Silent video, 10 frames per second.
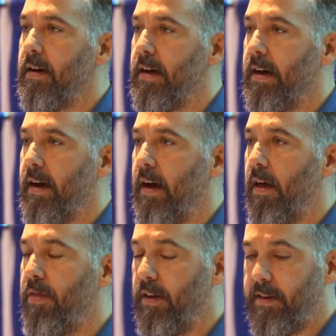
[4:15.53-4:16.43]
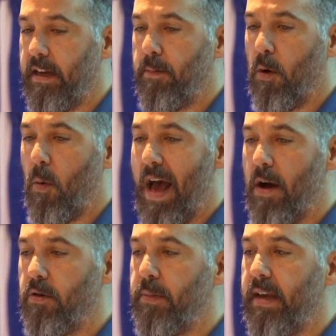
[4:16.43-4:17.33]
The team
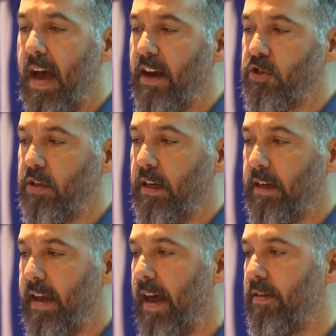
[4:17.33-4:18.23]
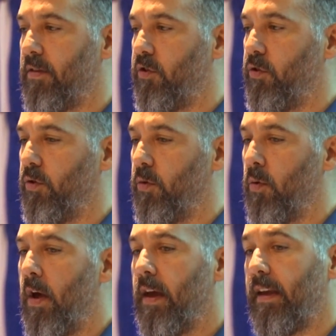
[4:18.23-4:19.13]
around me actually gets to